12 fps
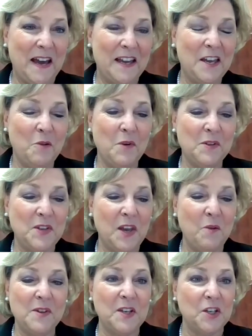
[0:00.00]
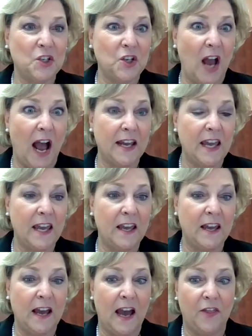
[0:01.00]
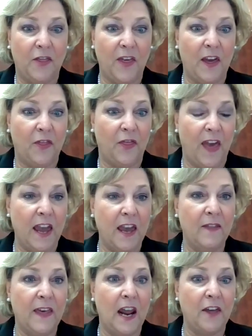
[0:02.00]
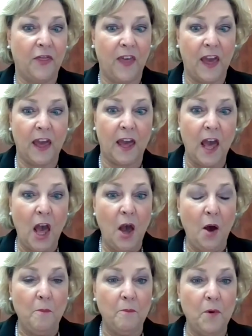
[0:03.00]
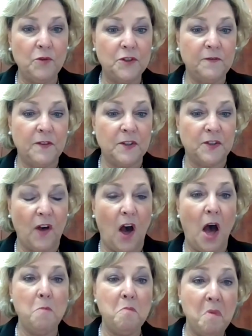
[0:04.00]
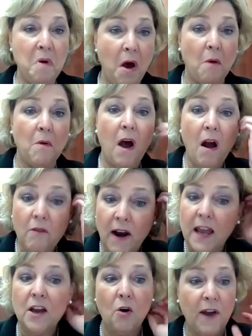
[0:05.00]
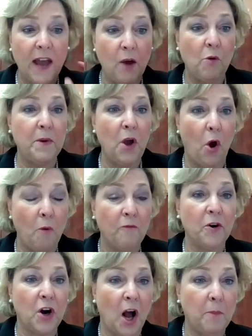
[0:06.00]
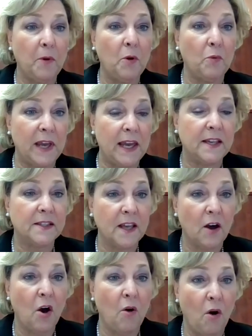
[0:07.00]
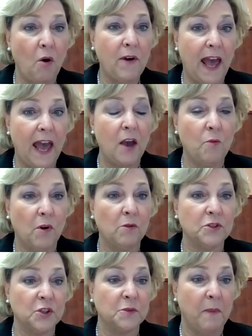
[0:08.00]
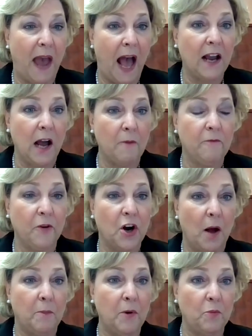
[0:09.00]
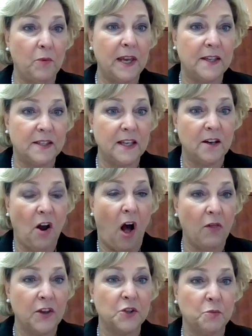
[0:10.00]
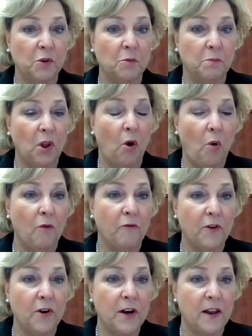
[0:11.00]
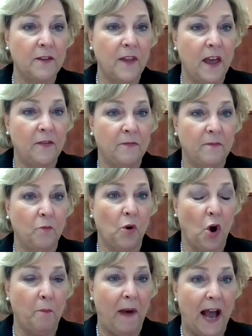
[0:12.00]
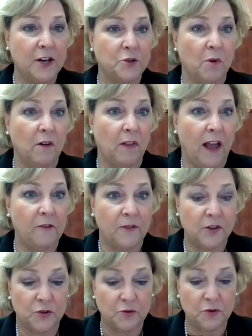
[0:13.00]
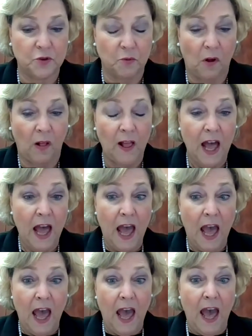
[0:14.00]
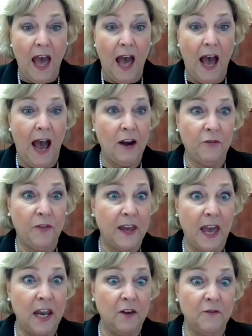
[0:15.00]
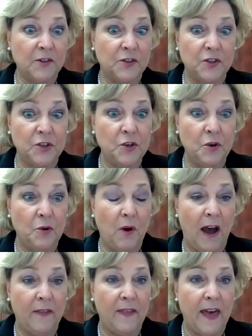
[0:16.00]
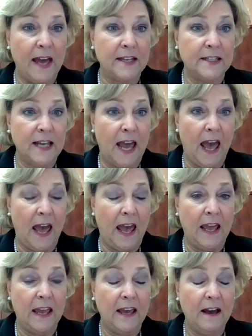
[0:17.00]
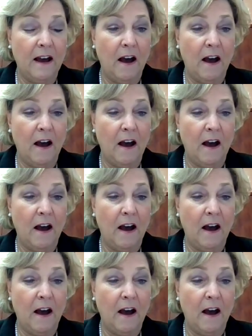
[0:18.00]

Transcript: yeah, it was a shocking, I think, thing. And then I think most of us thought, oh, all right, okay, we'll be home for a couple weeks. Okay, we'll just pack up for a couple weeks and all this will blow over and we'll go back to our life as usual. I don't think any of us knew on that day